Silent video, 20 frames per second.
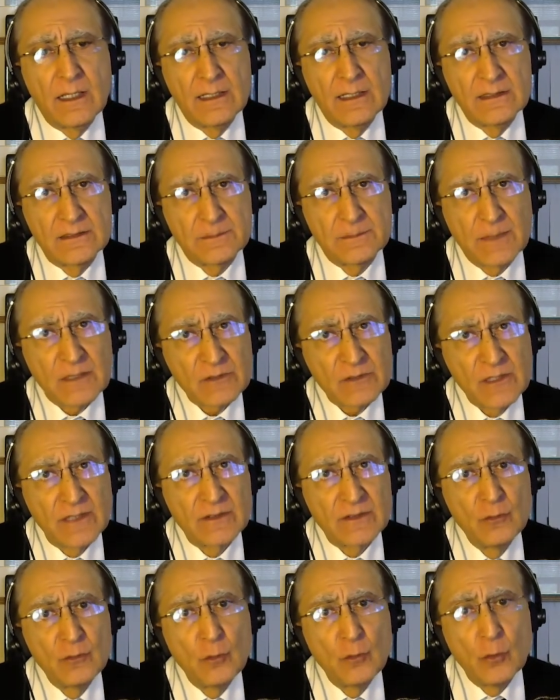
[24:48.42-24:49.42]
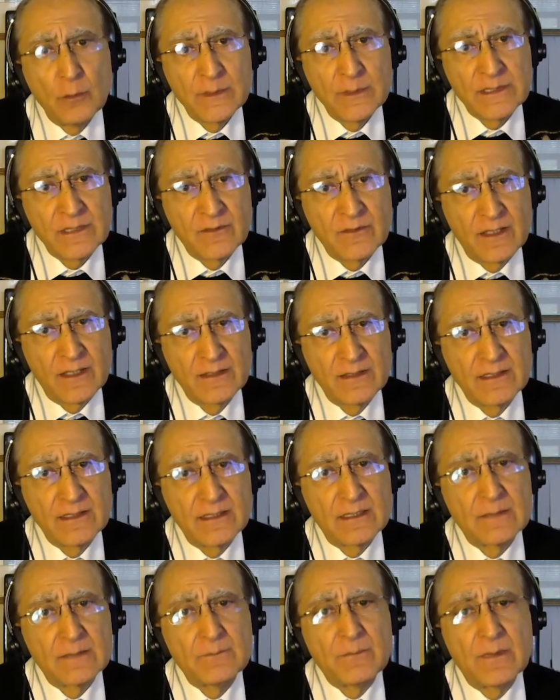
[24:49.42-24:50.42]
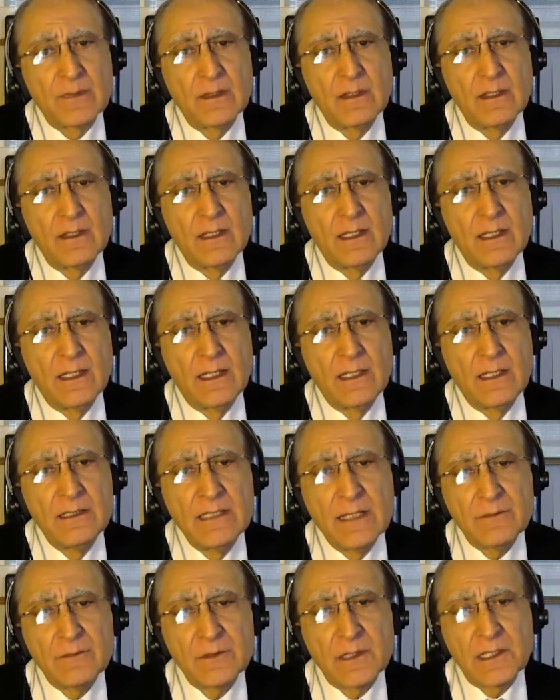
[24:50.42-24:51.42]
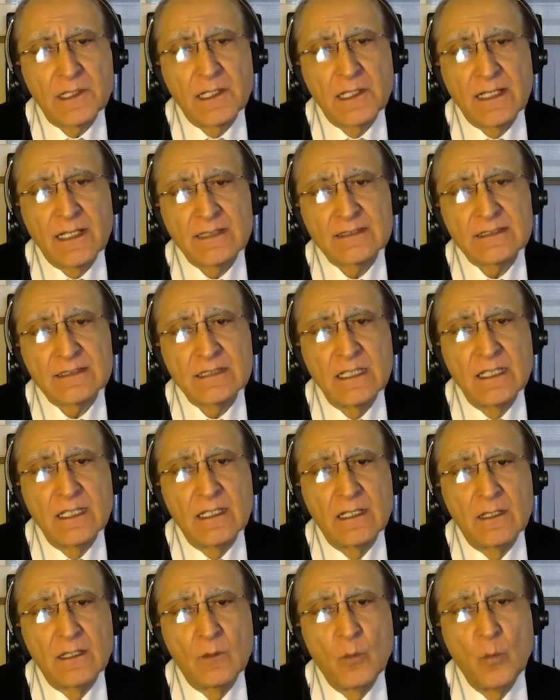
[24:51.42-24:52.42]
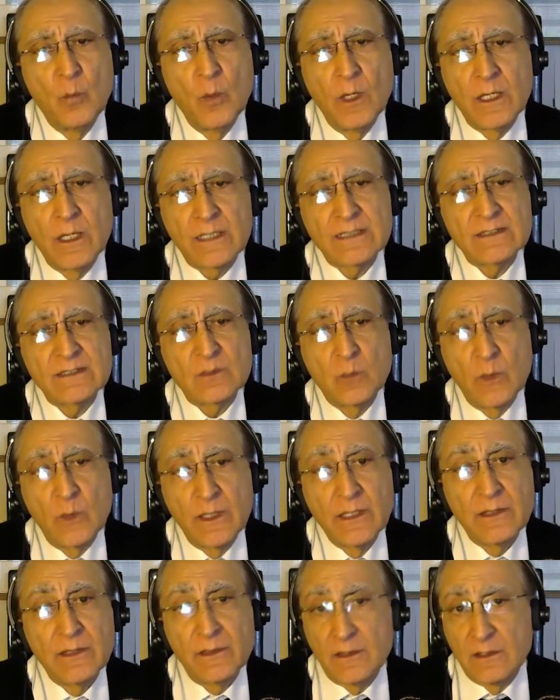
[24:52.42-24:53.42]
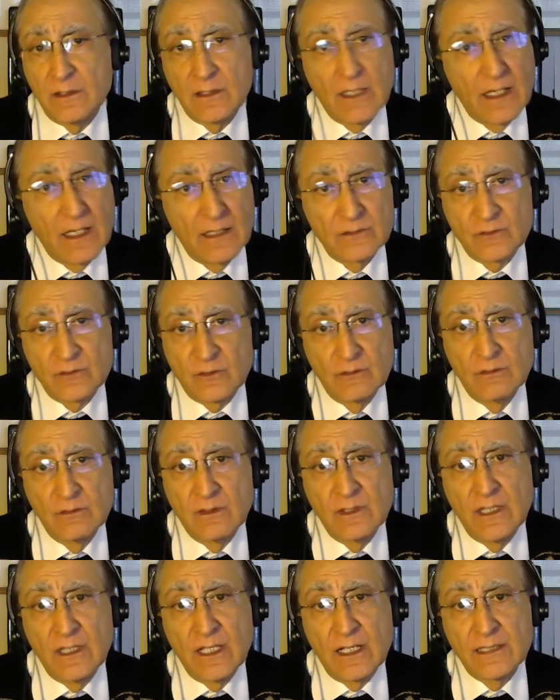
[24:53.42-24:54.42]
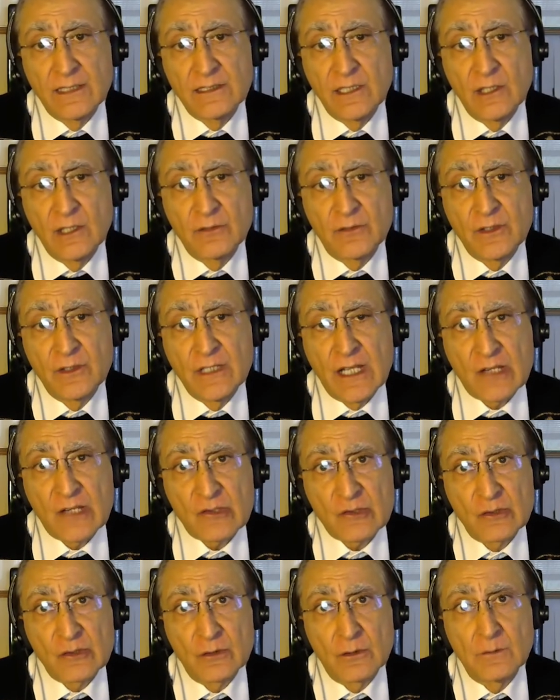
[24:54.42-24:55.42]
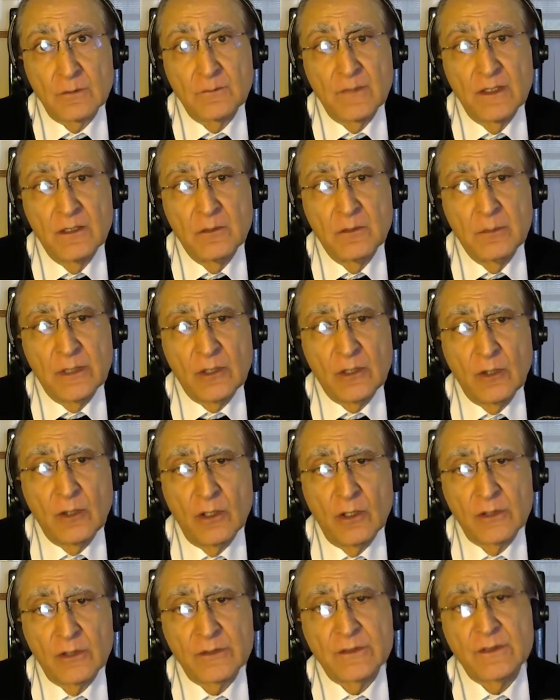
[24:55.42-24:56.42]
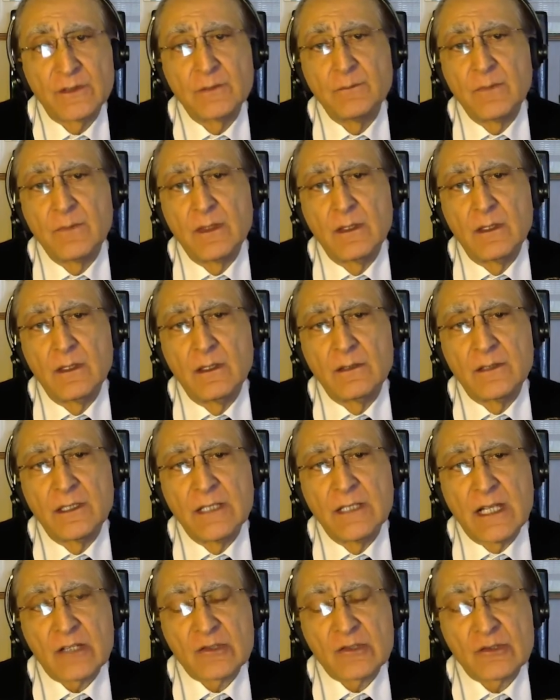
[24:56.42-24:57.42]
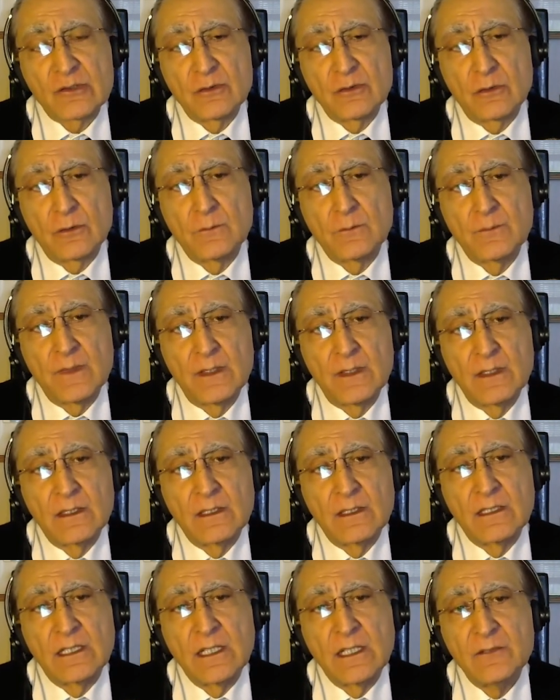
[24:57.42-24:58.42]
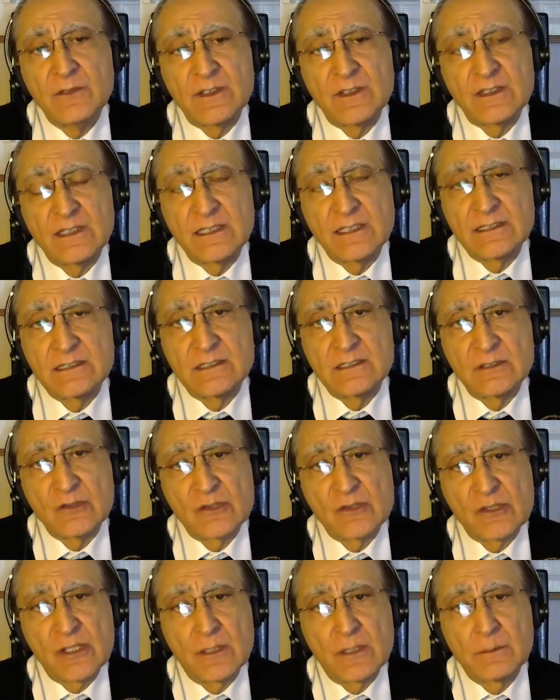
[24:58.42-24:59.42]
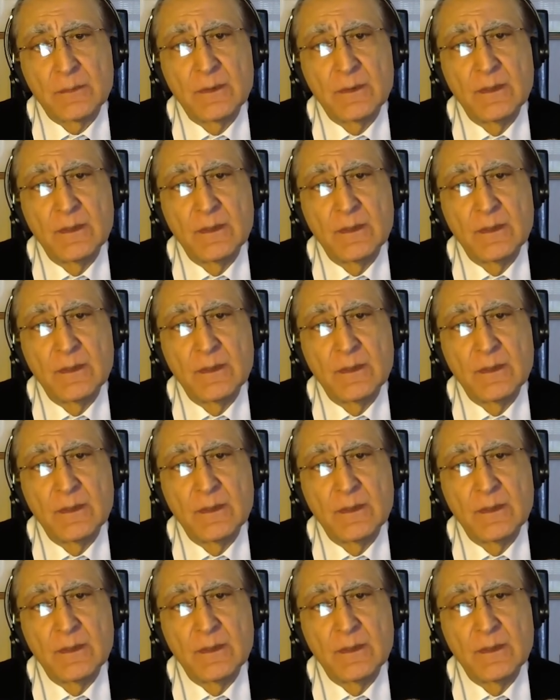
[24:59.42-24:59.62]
especially as a normative idea, it nevertheless works with the idea of the national, because the national gives citizenship